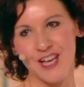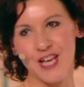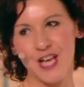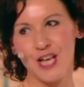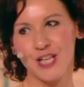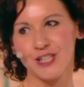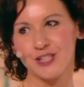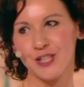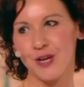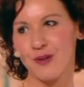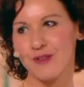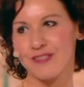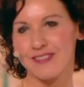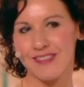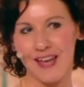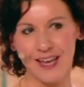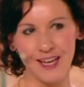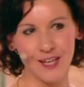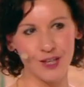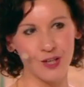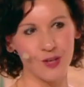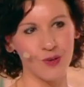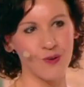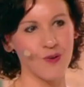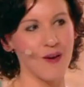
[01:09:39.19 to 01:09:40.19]
So
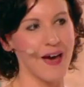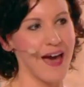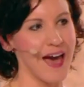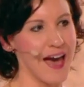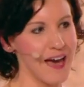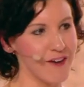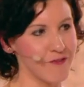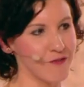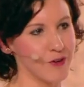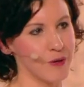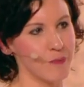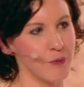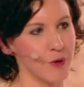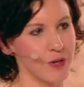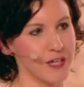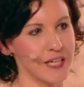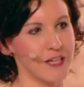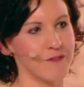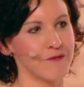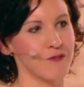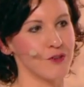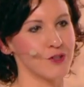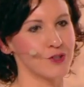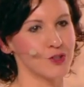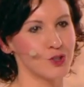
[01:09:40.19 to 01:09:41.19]
thank you, everybody,
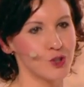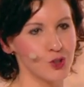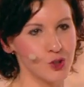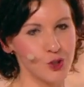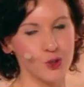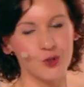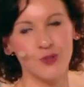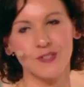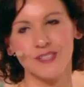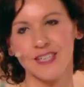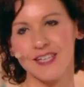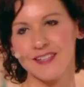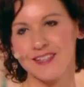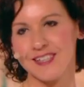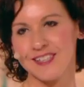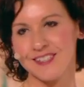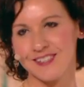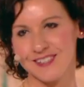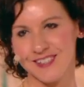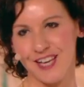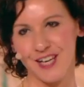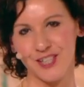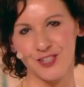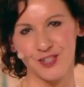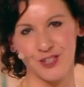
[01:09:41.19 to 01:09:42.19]
for choosing this
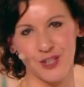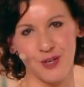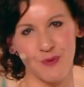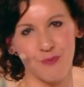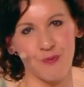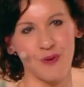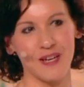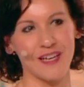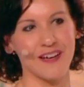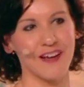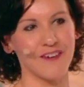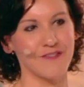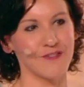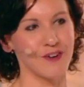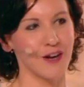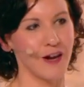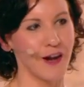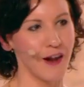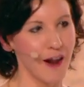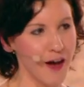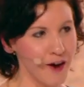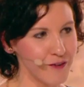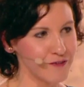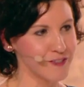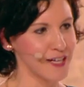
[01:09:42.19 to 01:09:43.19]
session. We have
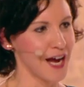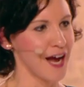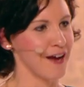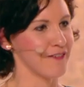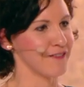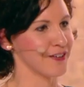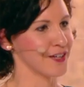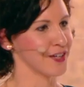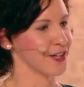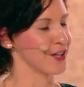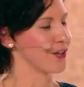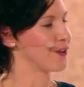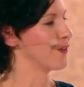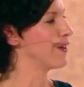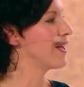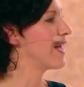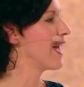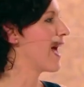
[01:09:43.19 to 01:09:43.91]
loved having you.